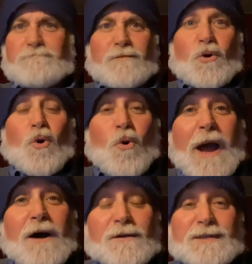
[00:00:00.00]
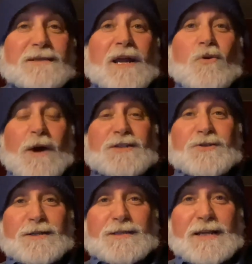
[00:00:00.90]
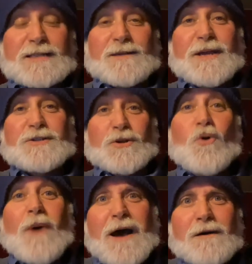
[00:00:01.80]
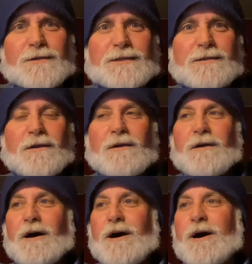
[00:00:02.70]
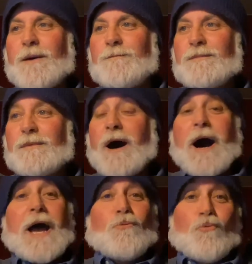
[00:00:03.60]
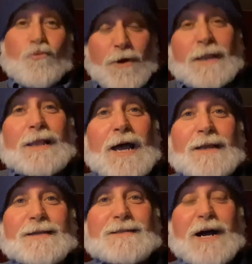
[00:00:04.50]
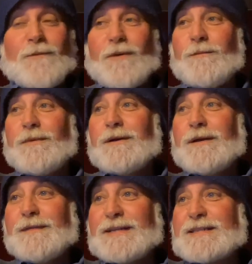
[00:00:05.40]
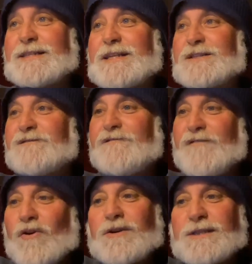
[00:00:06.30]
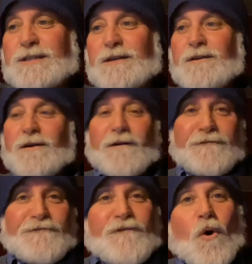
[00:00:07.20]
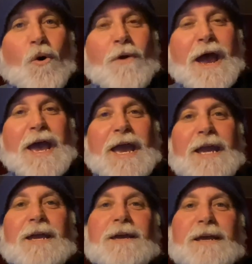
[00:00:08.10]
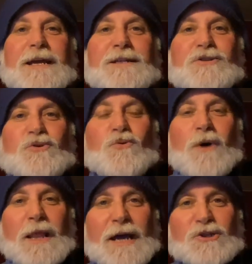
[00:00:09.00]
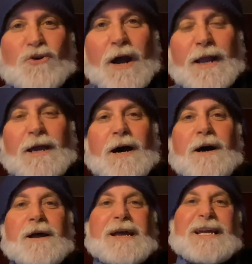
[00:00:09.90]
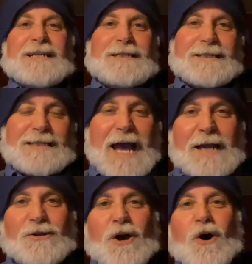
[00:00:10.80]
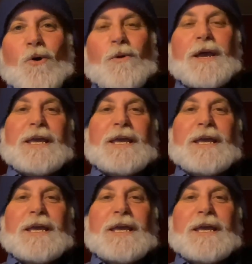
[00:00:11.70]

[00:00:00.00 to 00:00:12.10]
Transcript: Who Else? Not a question, it's an exclamation. Who Else? Um, I really like this album. This is his first foray into electronica, into techno.